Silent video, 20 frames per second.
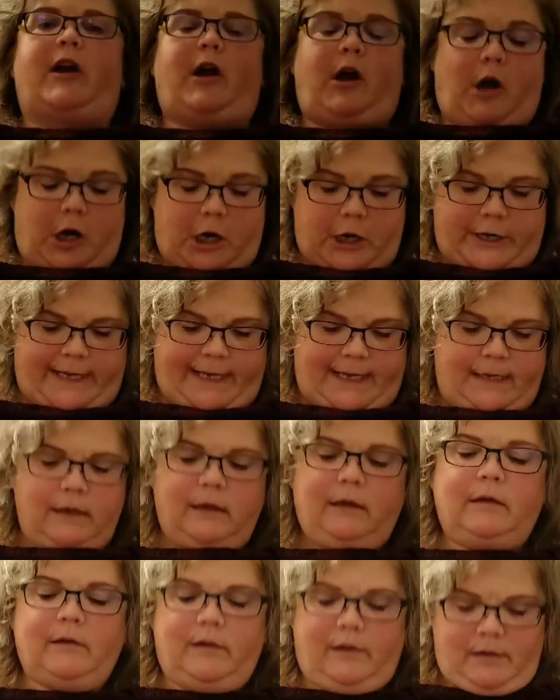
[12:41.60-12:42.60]
a cardigan
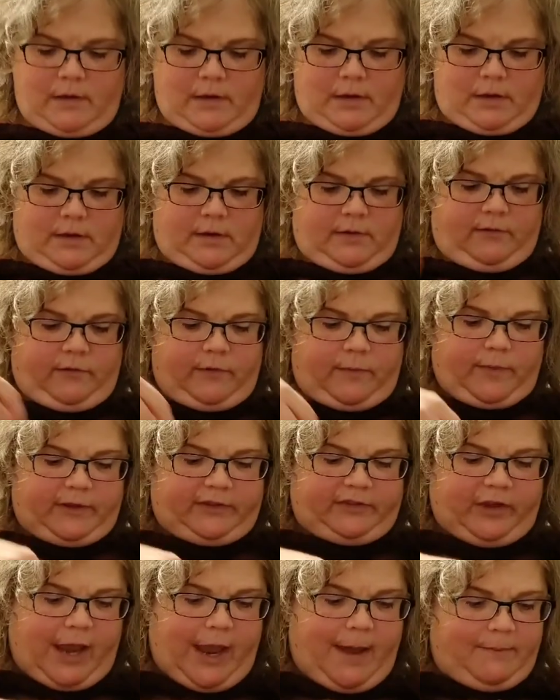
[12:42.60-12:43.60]
from the
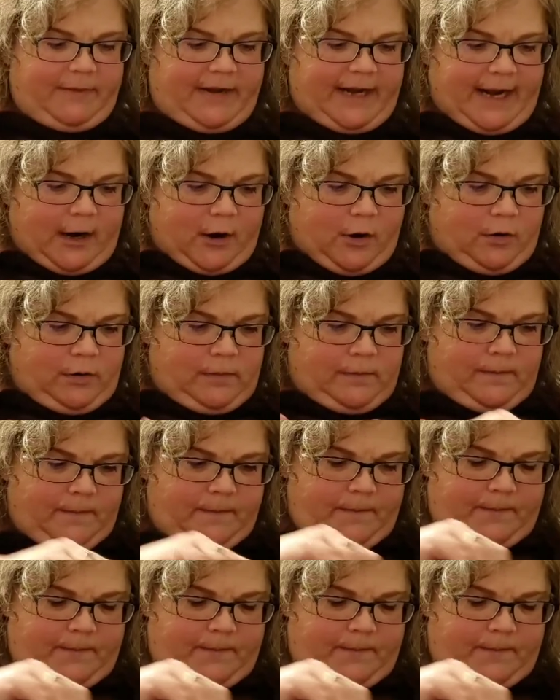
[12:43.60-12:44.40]
top down.